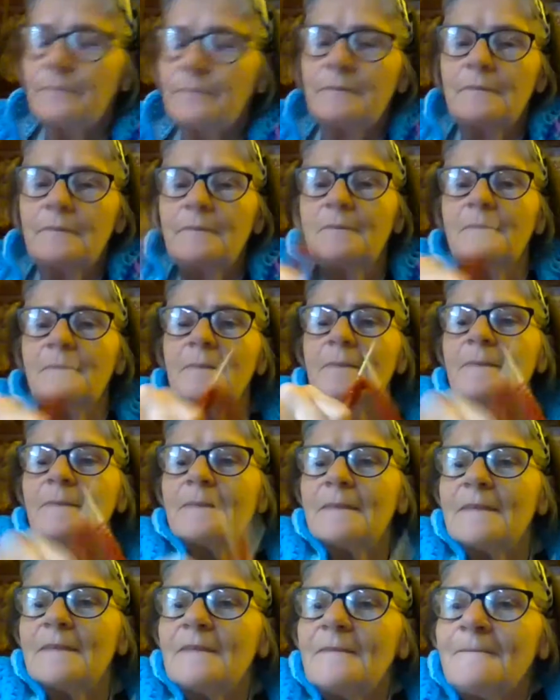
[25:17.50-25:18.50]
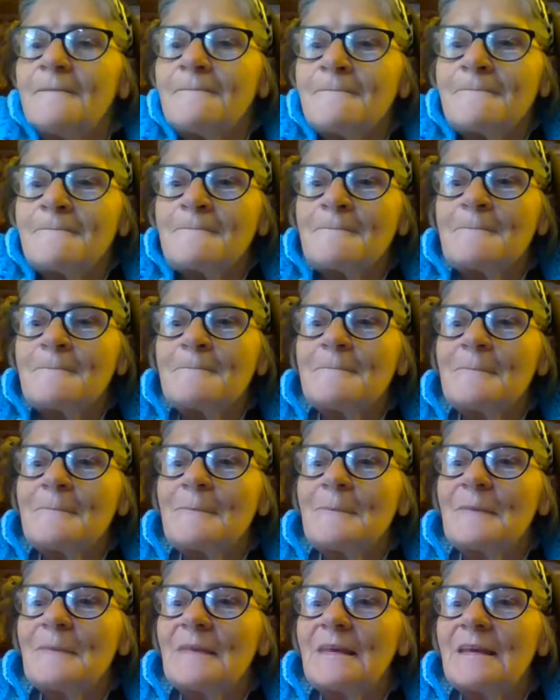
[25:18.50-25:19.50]

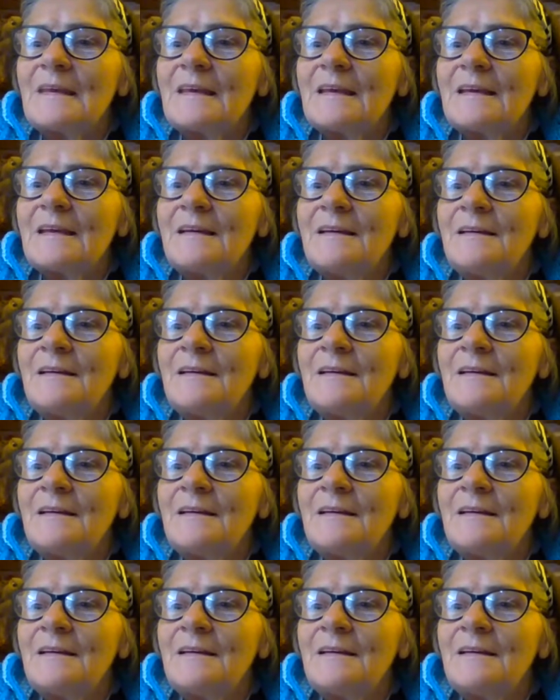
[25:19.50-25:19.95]
[no speech]